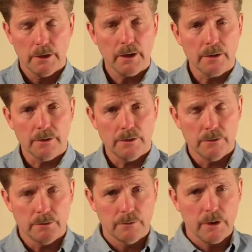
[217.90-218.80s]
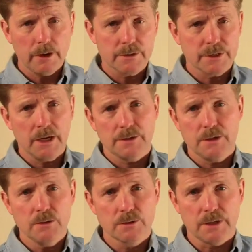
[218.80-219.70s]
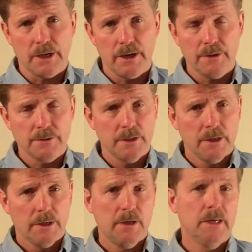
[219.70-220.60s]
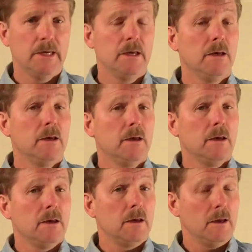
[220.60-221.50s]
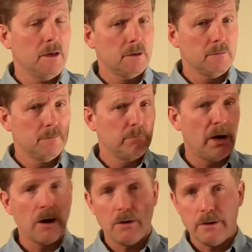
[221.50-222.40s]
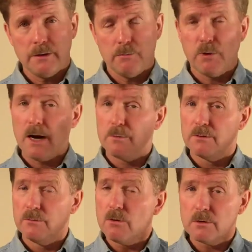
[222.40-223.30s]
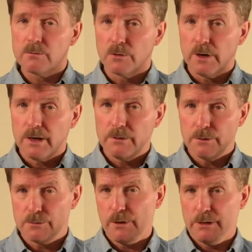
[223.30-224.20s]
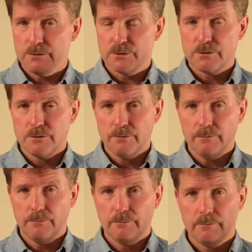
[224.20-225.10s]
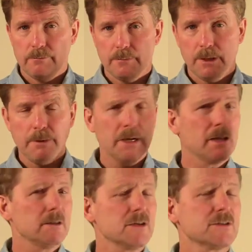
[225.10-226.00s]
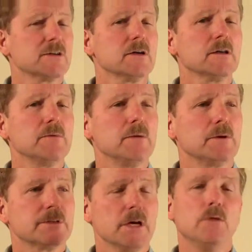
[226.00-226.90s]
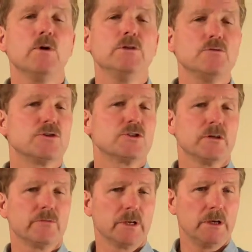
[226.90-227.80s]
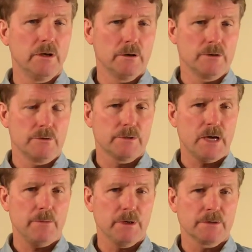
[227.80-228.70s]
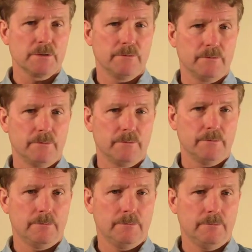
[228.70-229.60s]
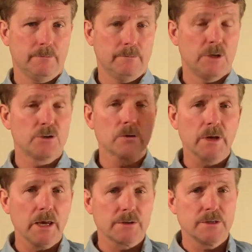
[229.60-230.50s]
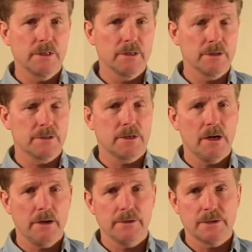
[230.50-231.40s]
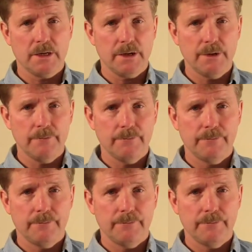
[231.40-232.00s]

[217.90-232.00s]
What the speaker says: Again, your audience can't see your slides, and barring the proper vocal variety, which we'll get to soon, they may not necessarily be able to tell when you shift gears or topics. They sure can't see the list on the slide.